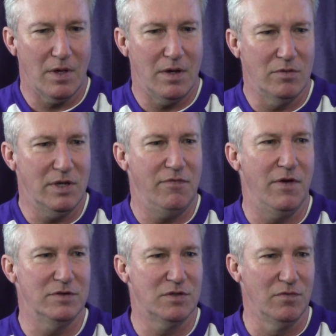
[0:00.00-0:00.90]
you know,
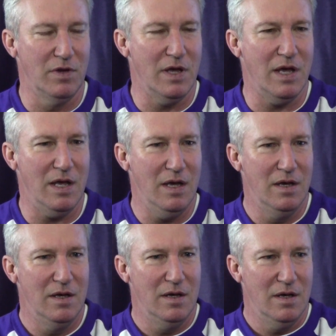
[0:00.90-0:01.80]
defensively,
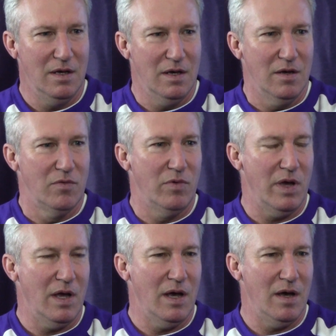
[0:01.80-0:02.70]

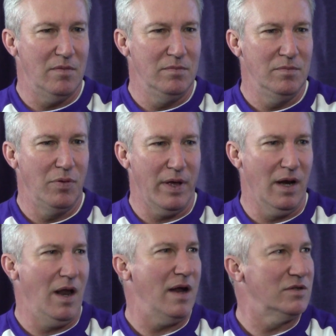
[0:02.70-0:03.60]
we uh, played
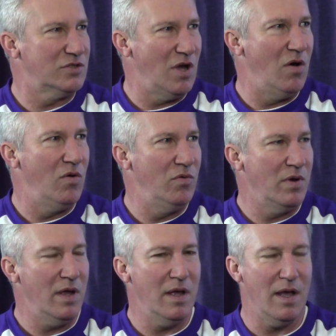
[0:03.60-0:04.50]
a lot of zone,